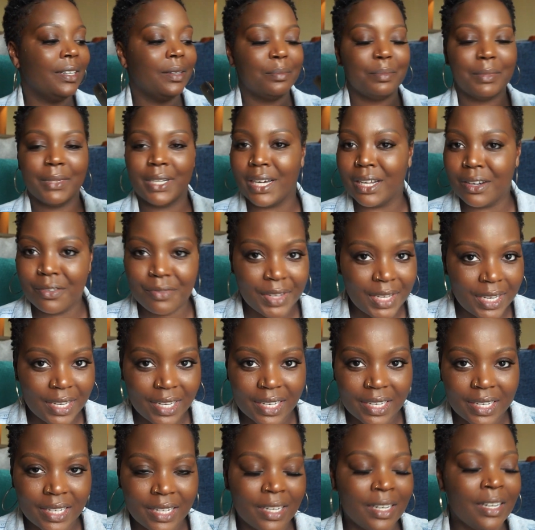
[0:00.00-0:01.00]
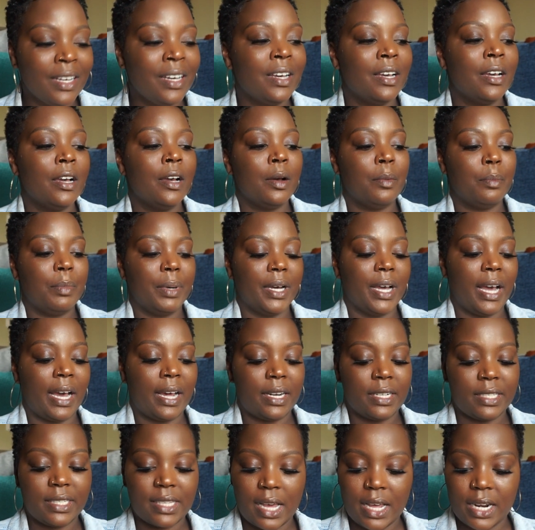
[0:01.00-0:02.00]
not a vegan, but I
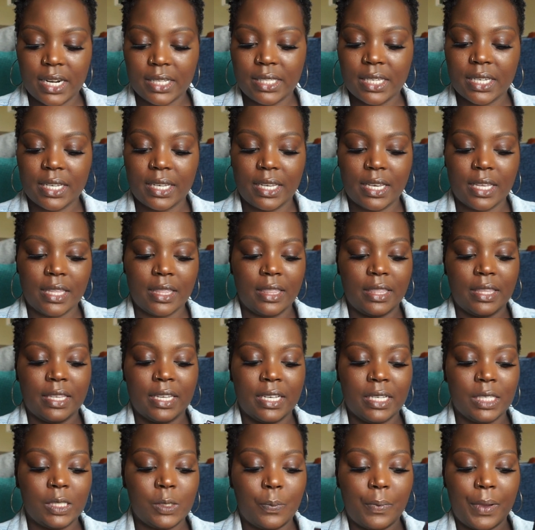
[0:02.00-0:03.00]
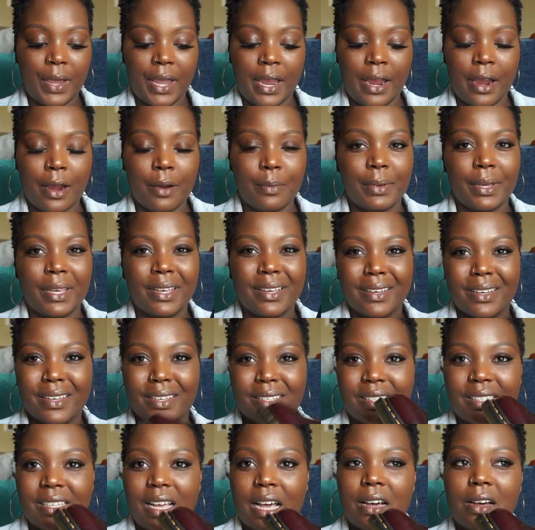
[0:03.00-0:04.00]
decided to get this pair
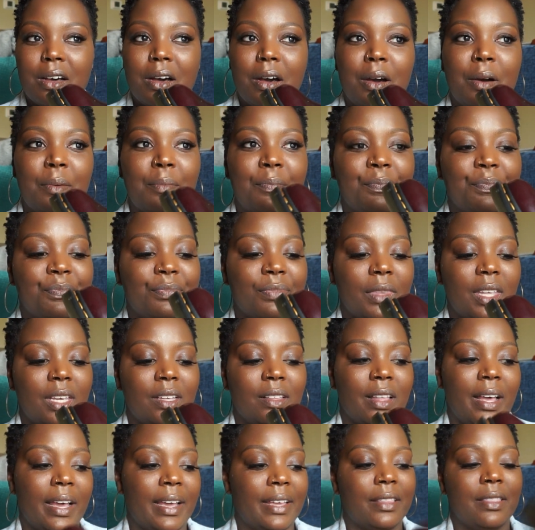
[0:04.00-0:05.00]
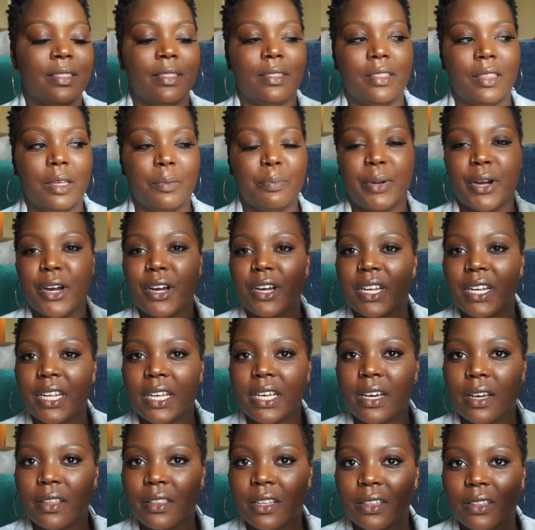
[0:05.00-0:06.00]
because like the burgundy
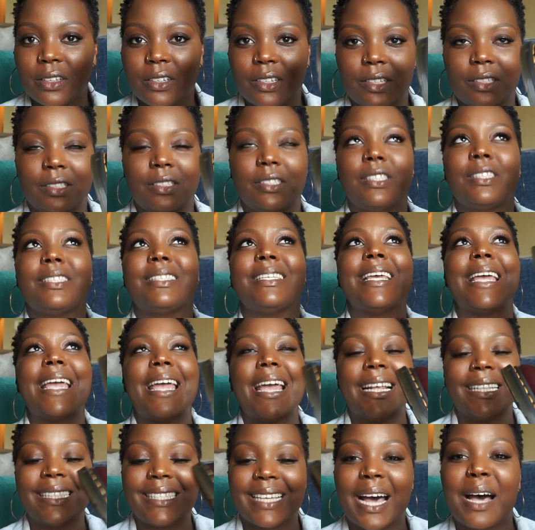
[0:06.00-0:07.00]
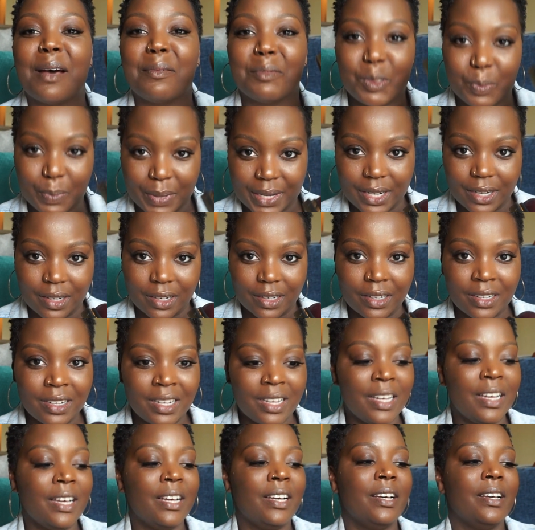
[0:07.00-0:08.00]
color looked 10 times better
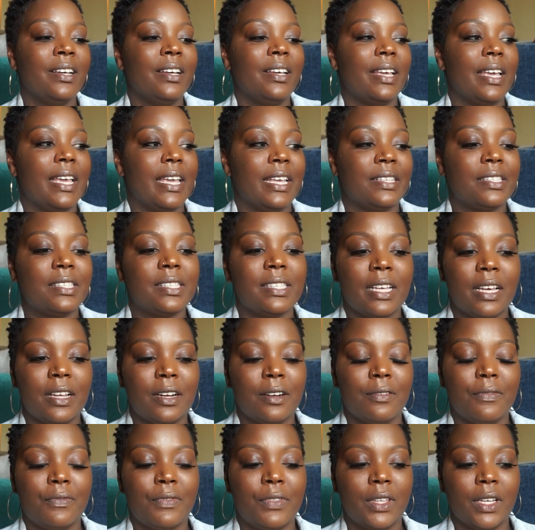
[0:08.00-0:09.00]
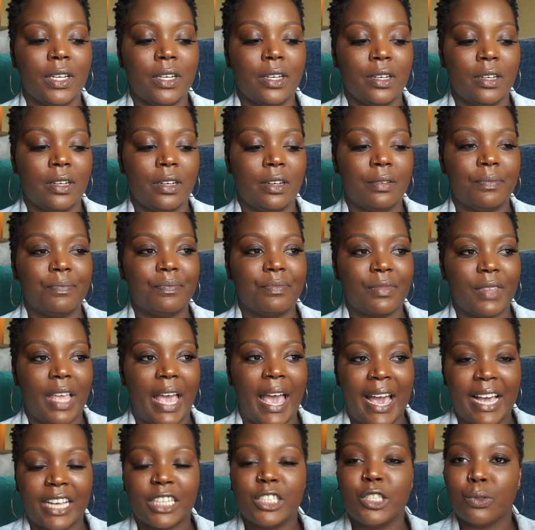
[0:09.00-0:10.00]
instead of the
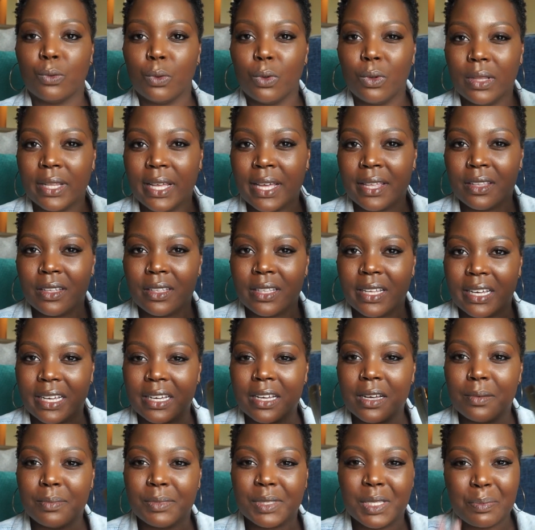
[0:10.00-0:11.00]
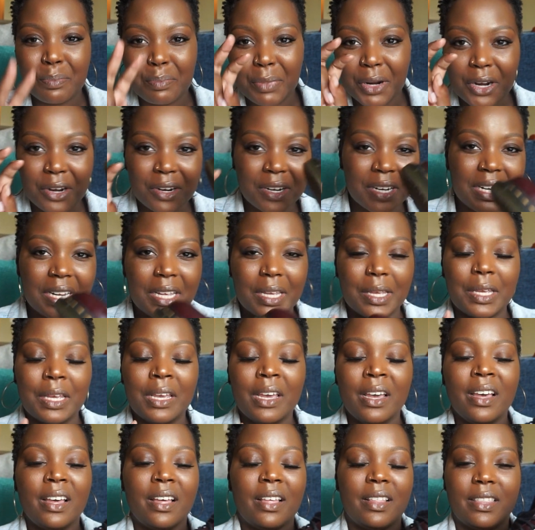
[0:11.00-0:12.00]
actual leather that comes in burgundy.
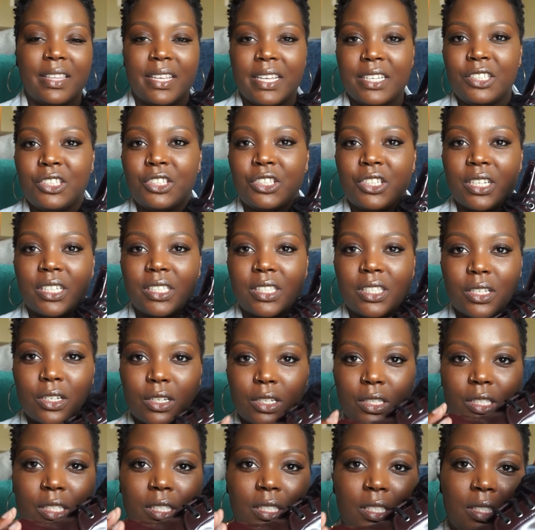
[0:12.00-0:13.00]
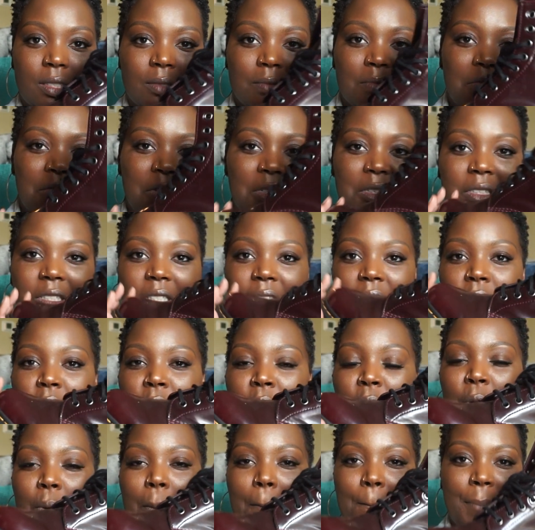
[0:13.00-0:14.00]
This just looks
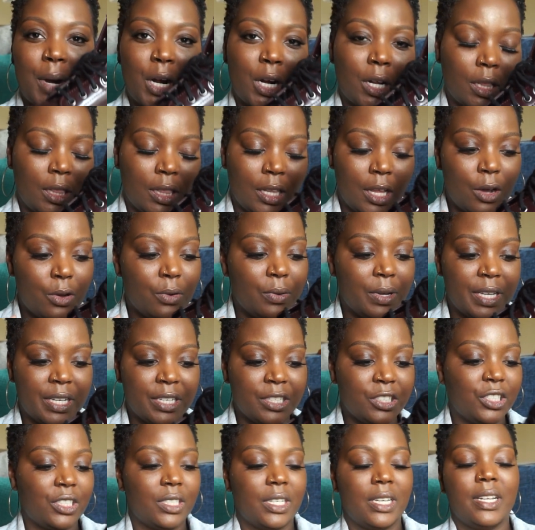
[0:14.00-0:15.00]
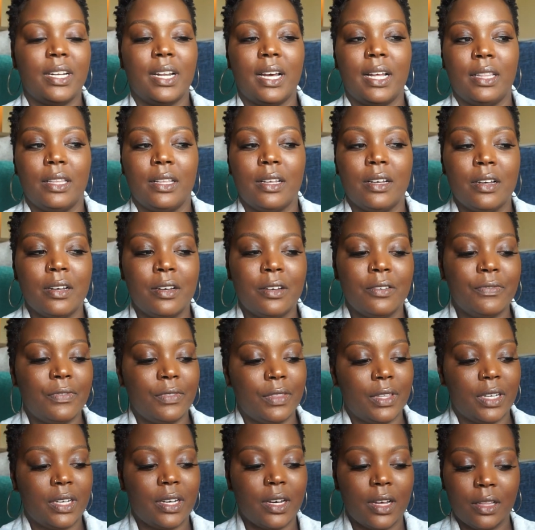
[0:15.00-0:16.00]
so Merlot-ish, and I love
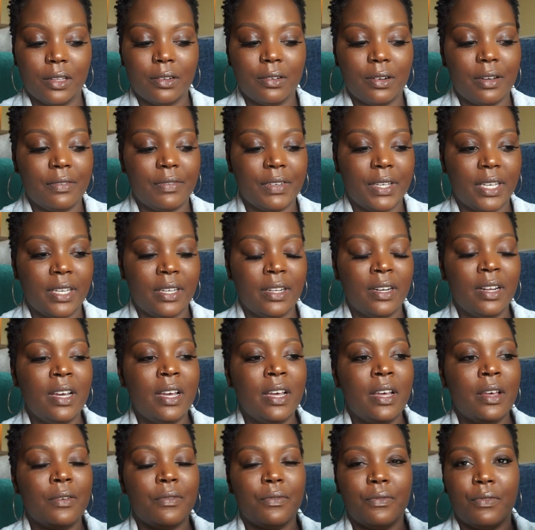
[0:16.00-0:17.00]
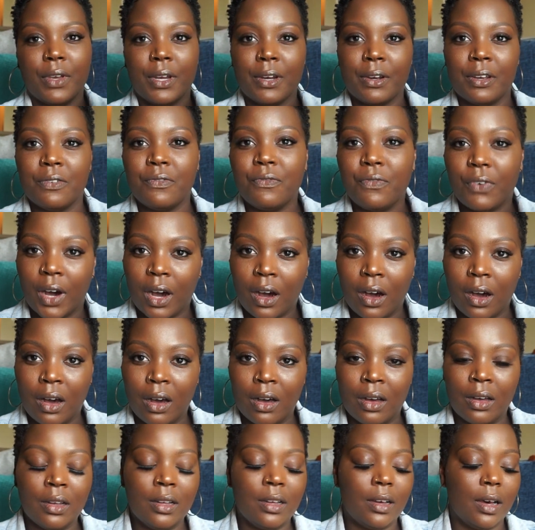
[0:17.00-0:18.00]
the color of it. Very
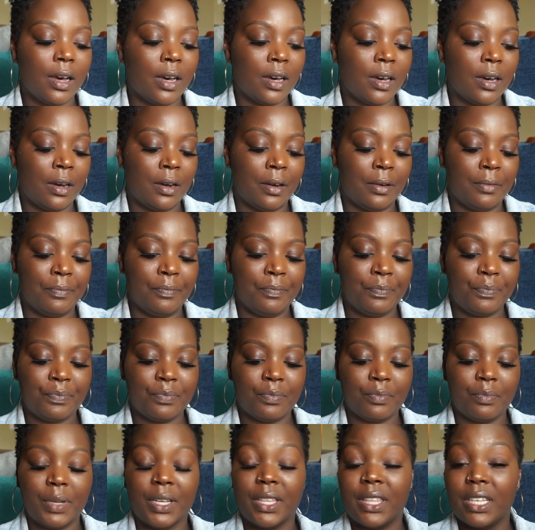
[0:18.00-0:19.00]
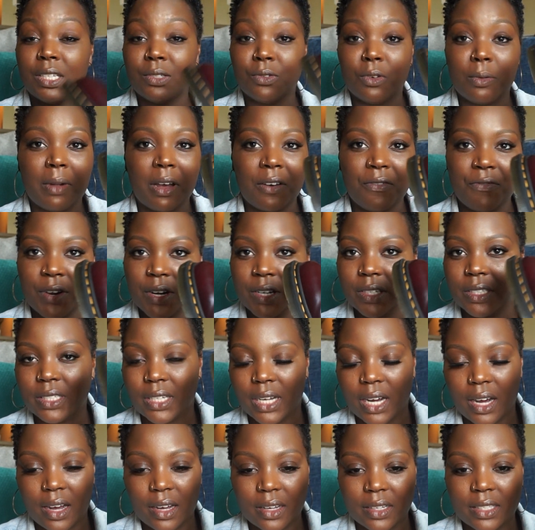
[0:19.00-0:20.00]
fall. But these were my first
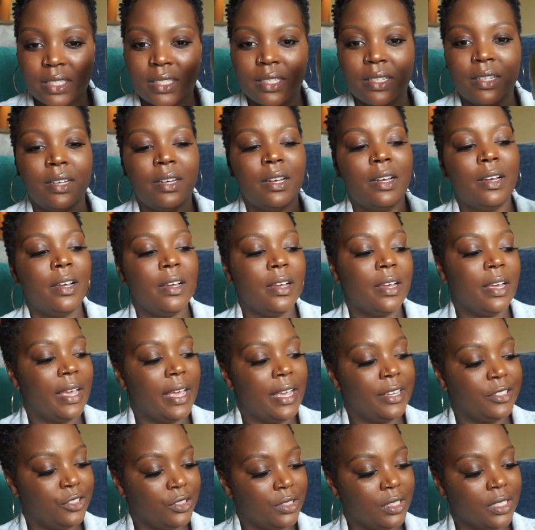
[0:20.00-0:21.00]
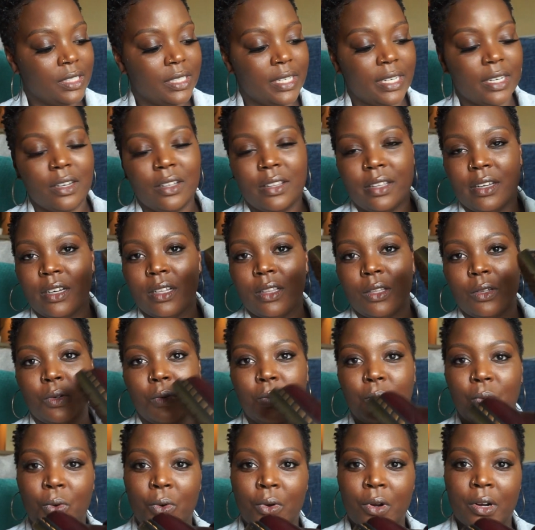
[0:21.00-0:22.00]
Docs. As you can tell, they're a
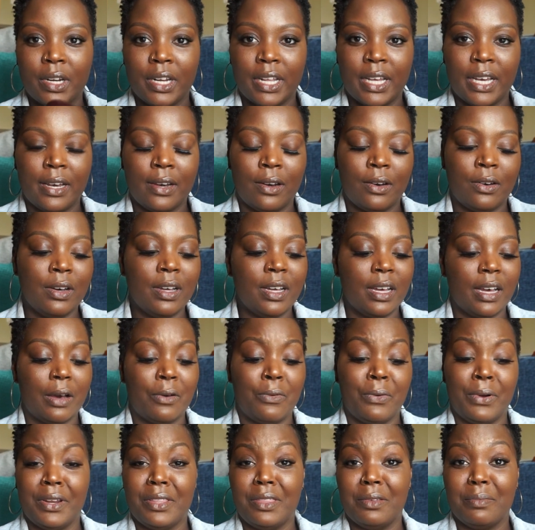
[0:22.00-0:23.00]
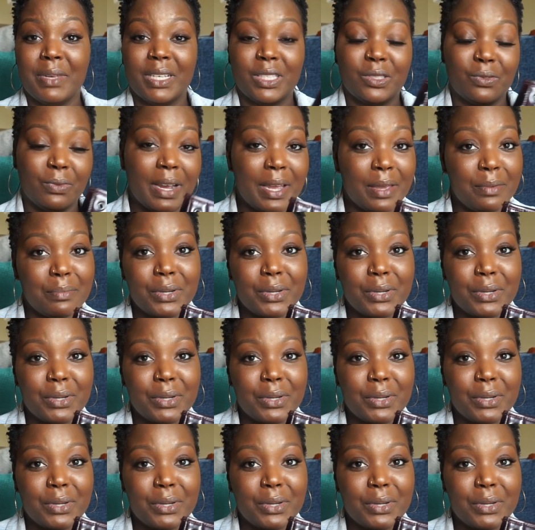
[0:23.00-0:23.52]
little worn now. I wear them as rain